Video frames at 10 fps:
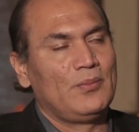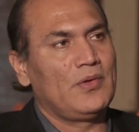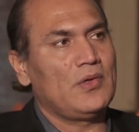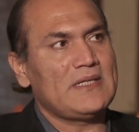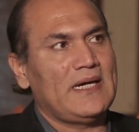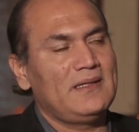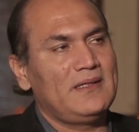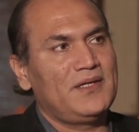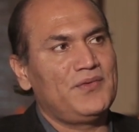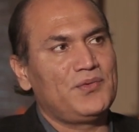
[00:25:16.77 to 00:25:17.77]
because I
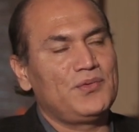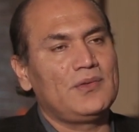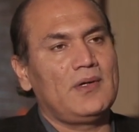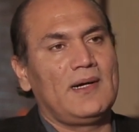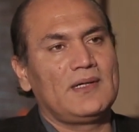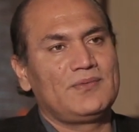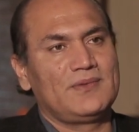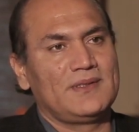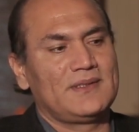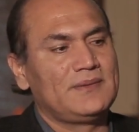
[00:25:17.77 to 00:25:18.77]
think if you do the hard
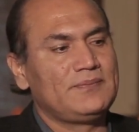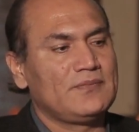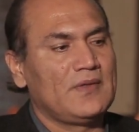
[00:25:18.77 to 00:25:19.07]
work,